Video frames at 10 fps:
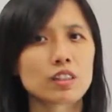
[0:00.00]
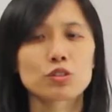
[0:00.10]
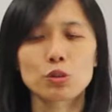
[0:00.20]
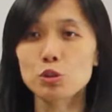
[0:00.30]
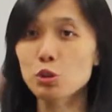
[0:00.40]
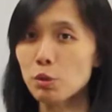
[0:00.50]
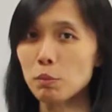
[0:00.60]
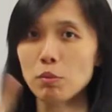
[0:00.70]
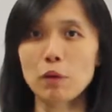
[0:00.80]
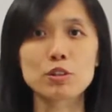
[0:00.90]
so you would
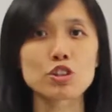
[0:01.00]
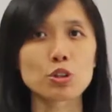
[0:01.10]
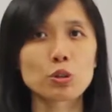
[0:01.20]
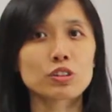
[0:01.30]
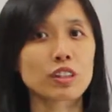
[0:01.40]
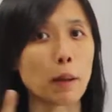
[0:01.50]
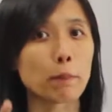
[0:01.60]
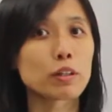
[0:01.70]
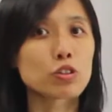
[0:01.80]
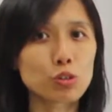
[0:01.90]
probably show the
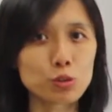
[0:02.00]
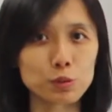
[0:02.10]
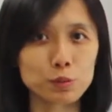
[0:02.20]
number 2.